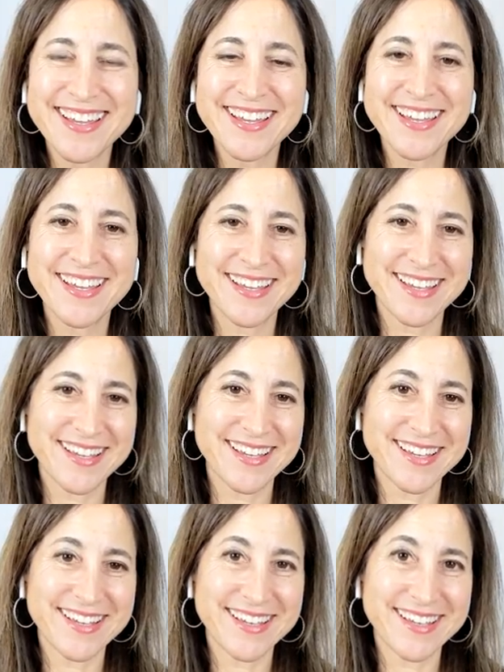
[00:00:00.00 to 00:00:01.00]

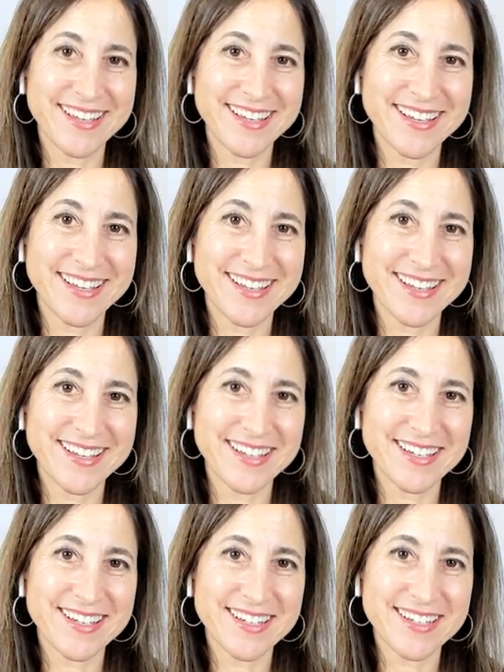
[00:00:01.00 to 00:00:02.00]

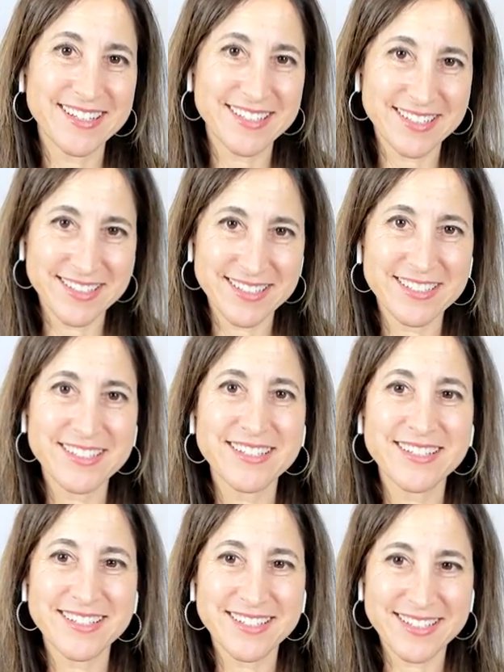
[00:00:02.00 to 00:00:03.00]
This person isn't speaking.